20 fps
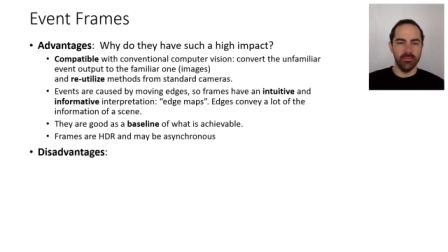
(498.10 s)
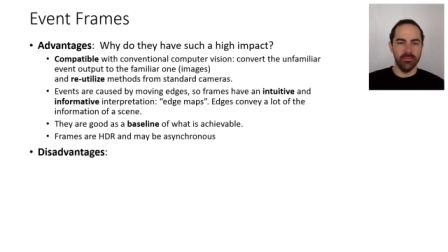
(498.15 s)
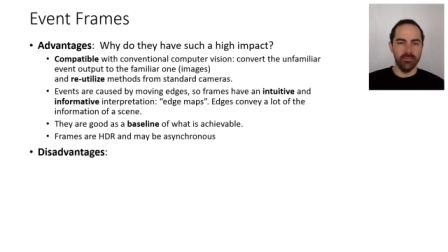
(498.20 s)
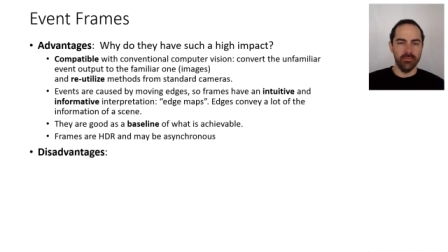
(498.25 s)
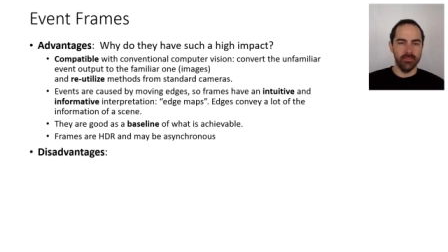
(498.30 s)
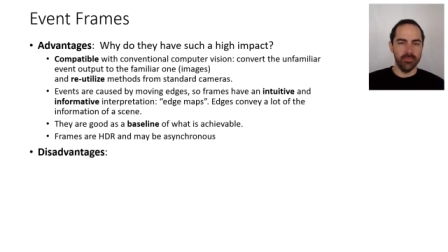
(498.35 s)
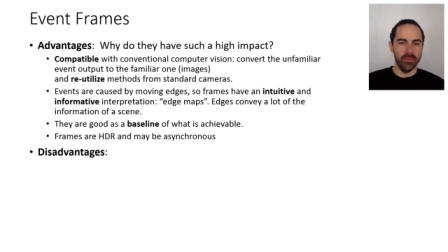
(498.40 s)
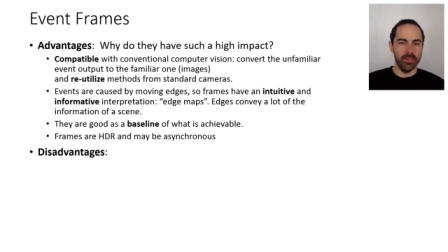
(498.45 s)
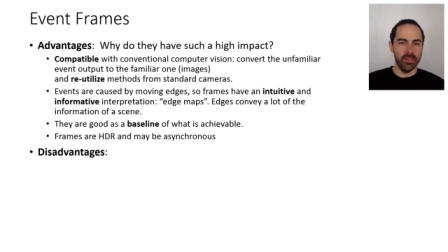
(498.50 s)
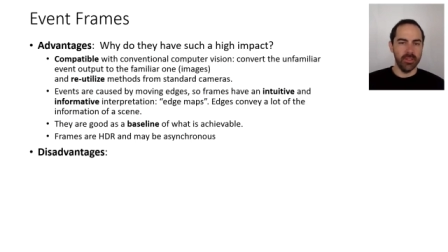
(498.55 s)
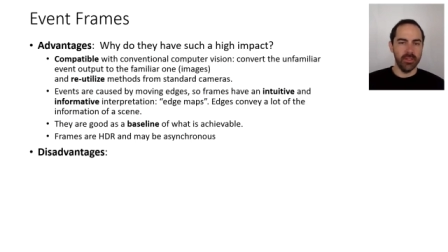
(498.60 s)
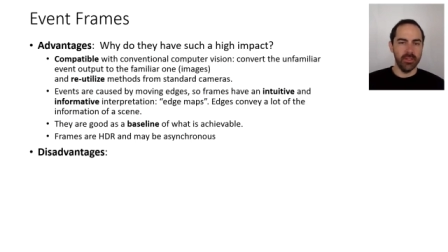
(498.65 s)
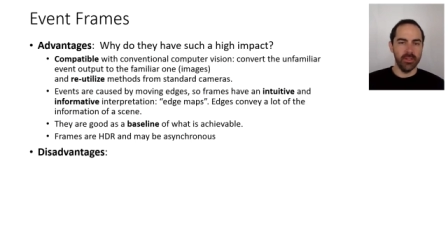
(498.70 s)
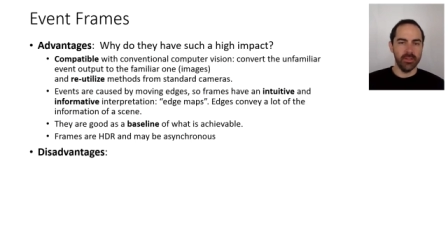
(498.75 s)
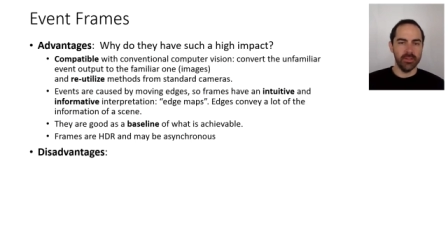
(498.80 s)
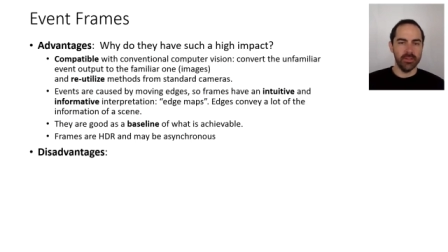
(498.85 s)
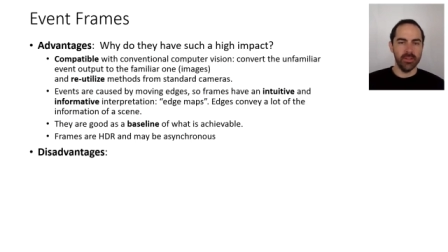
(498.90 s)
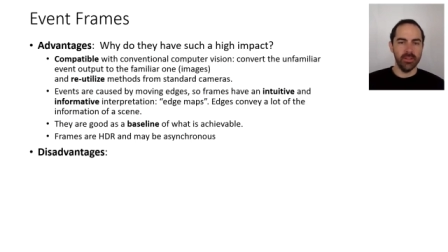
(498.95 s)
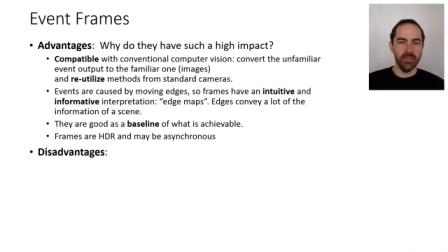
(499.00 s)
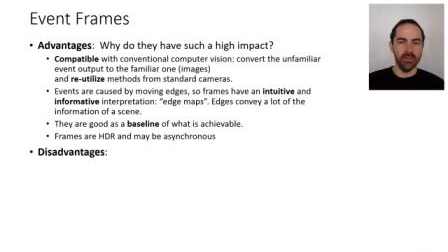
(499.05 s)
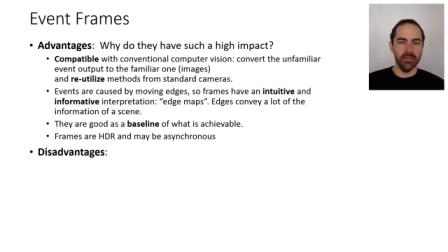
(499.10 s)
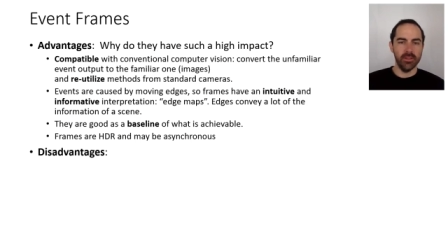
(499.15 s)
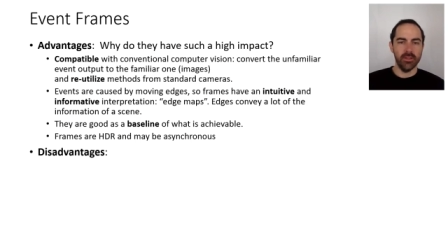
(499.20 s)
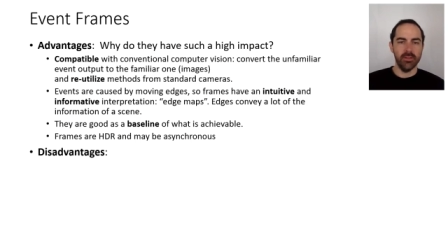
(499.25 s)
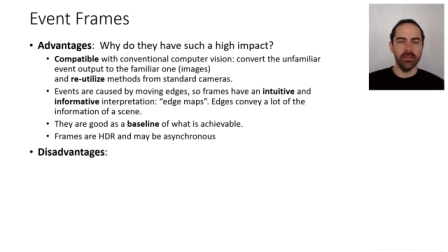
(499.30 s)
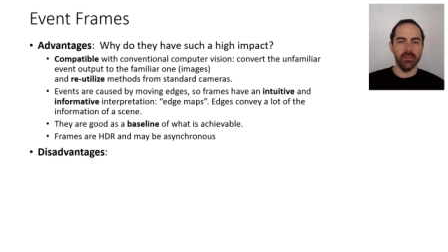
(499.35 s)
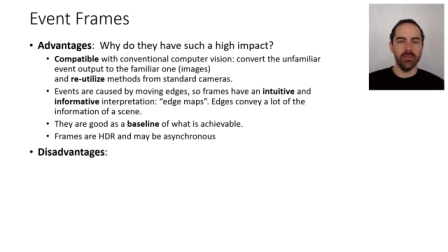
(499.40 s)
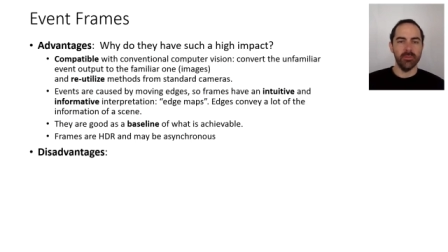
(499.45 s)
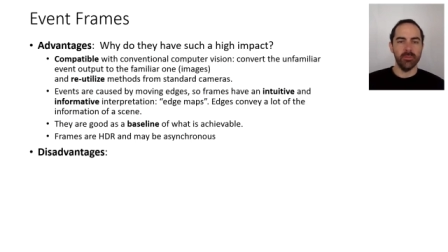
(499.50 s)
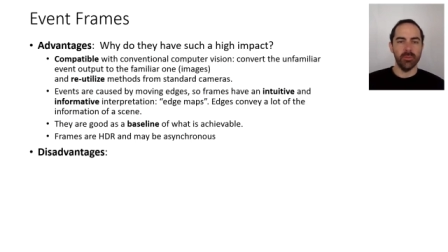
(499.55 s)
they still
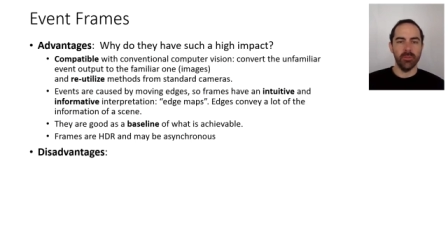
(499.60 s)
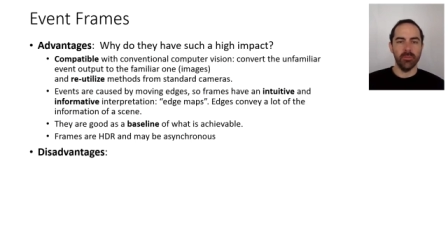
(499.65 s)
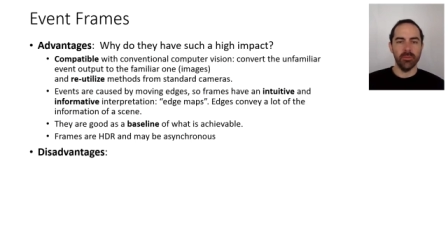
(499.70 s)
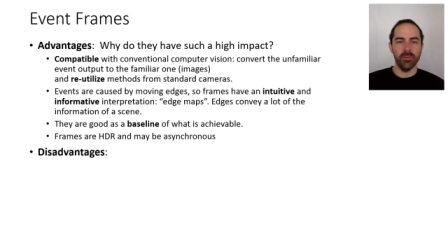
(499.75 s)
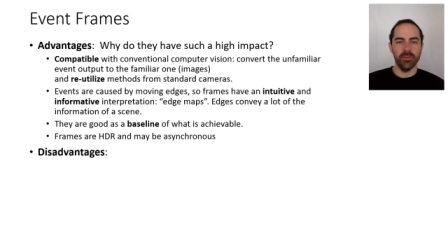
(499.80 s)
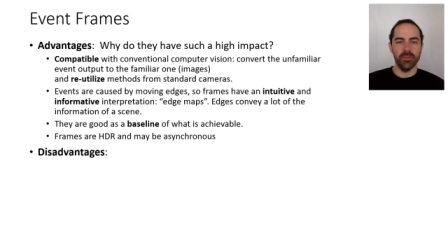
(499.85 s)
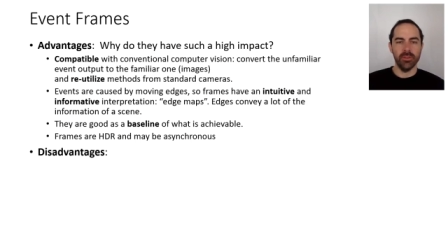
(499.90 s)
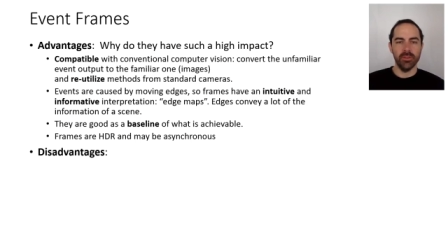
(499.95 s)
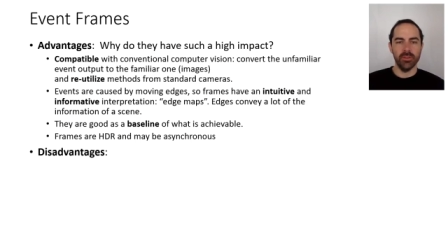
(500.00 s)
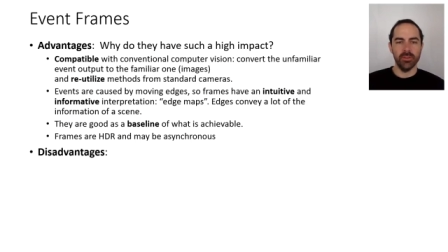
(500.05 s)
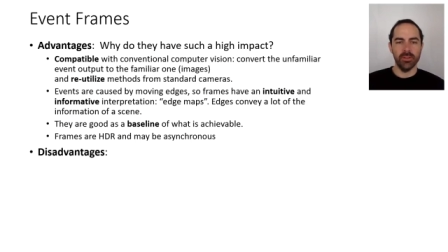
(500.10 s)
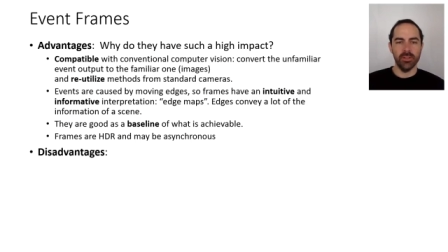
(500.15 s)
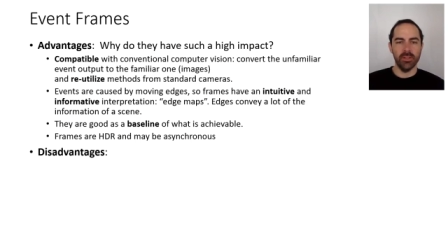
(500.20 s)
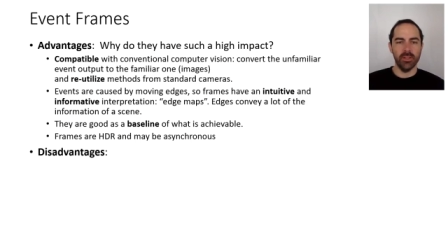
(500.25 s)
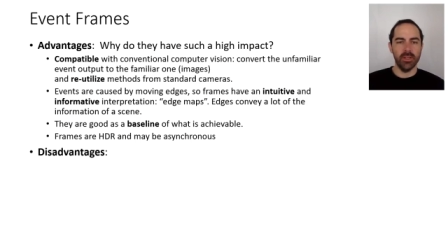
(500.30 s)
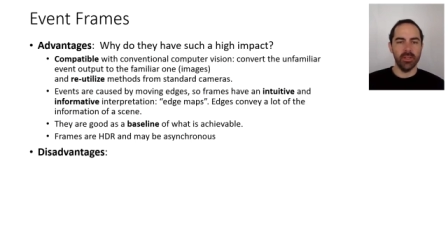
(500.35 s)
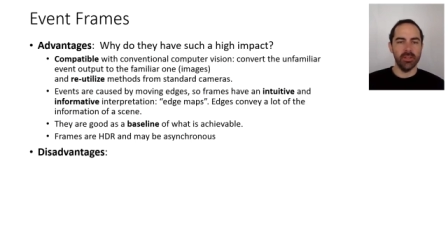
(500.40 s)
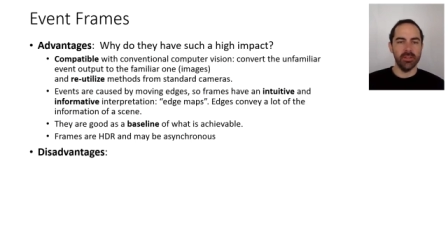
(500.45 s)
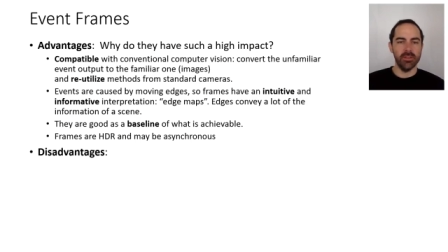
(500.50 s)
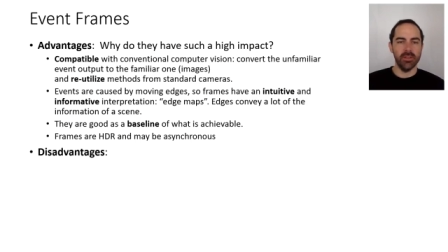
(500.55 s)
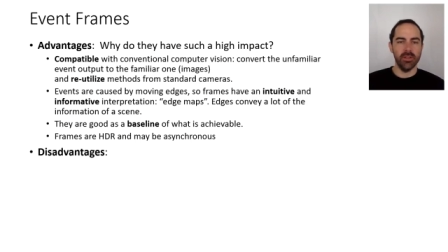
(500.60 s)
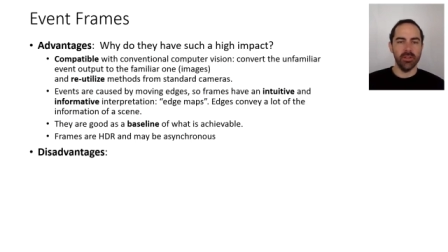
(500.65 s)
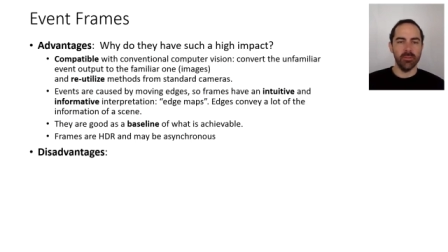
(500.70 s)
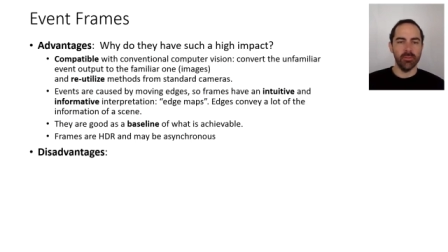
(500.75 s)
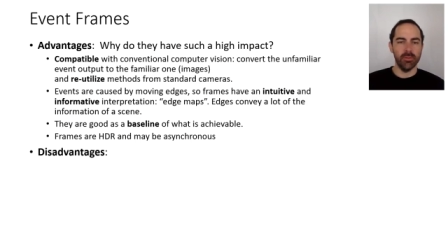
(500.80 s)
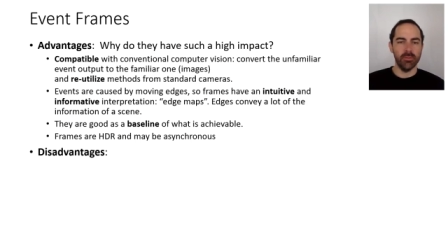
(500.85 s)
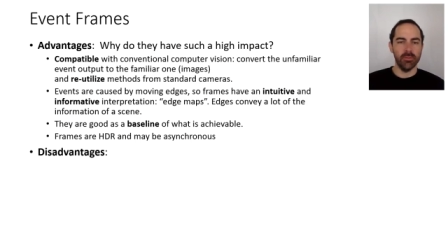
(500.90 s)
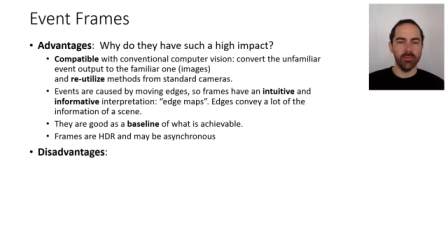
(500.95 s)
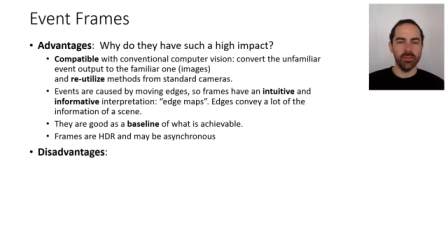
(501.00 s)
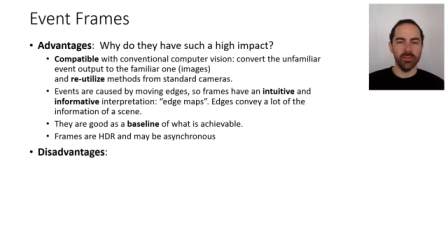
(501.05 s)
inherit the properties, the HDR
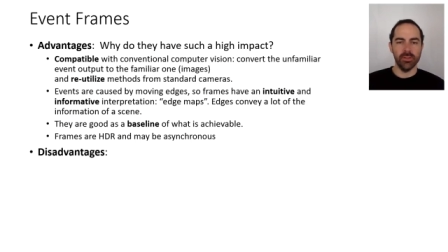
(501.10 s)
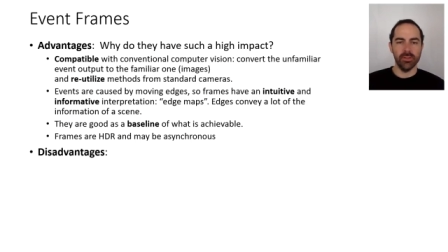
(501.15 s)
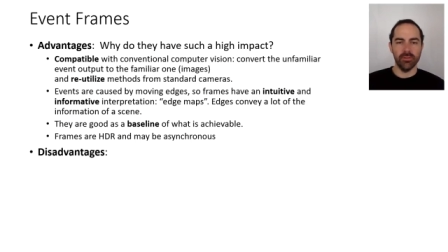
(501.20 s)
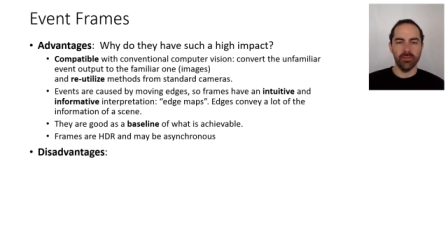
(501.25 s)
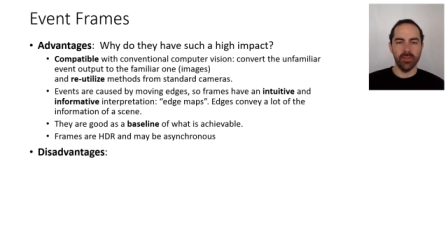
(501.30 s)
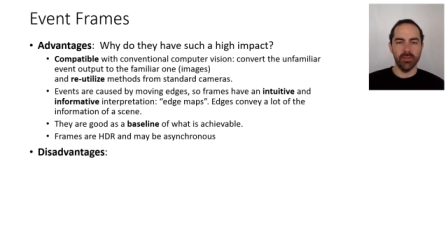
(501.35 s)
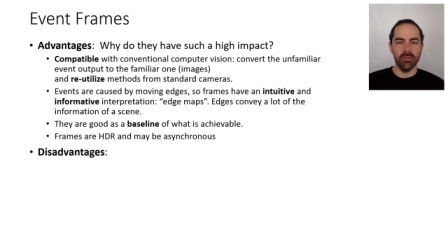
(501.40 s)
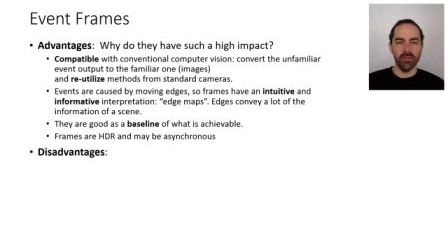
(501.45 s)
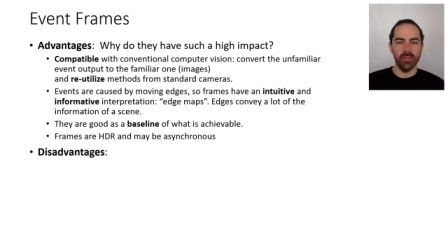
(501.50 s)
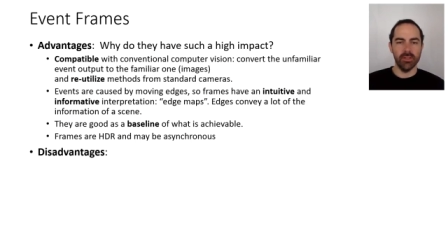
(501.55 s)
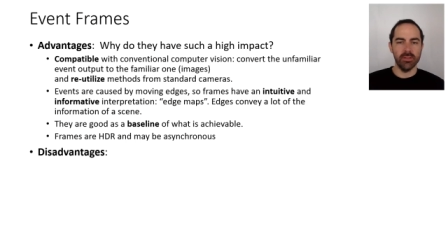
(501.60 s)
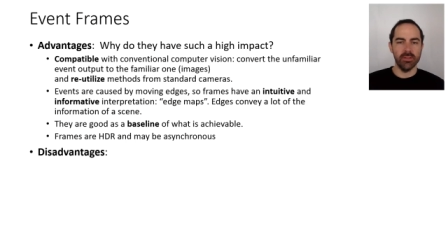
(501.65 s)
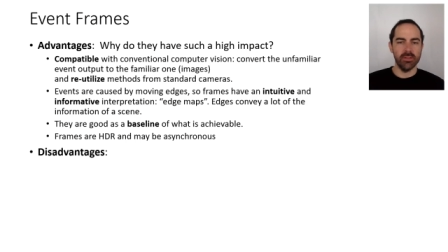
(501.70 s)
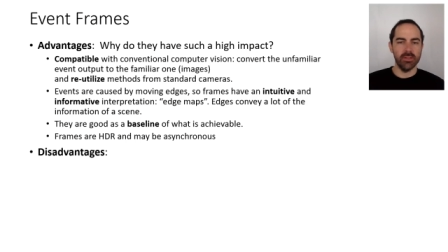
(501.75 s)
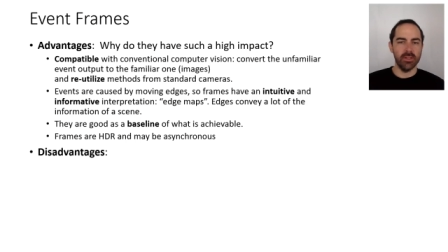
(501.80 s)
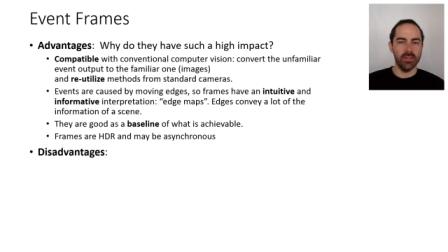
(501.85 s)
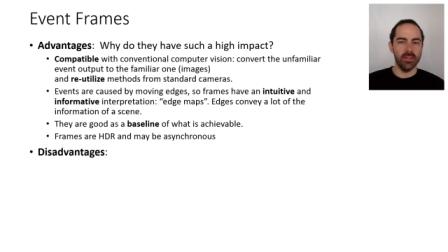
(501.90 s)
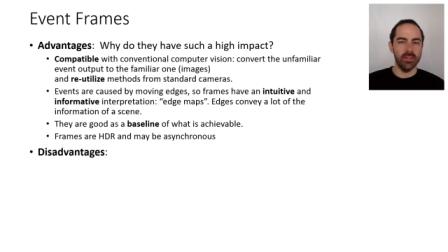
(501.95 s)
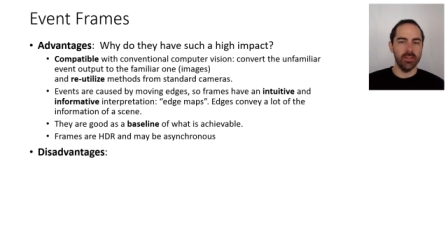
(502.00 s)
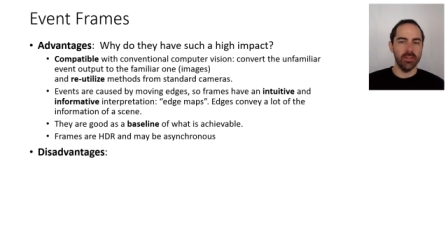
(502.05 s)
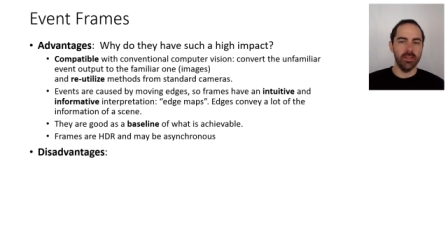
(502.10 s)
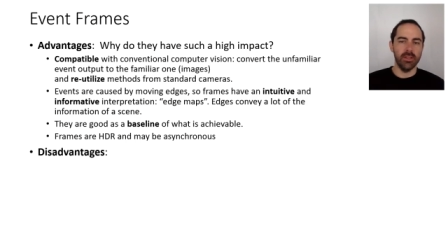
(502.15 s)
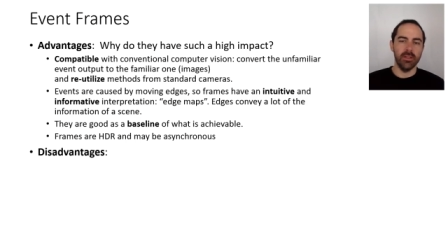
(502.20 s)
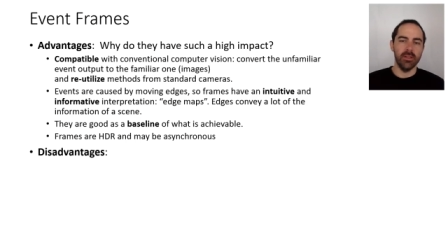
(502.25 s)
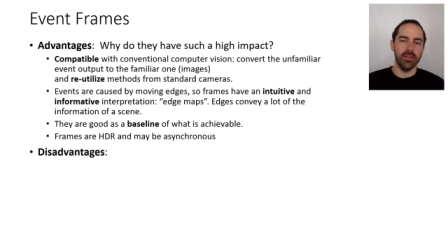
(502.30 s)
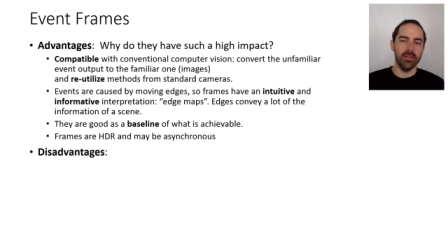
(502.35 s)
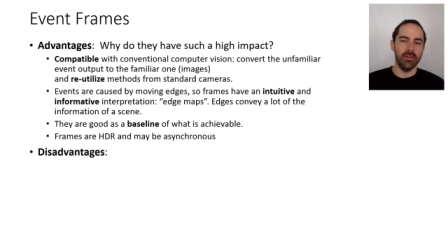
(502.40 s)
properties of the events, and they,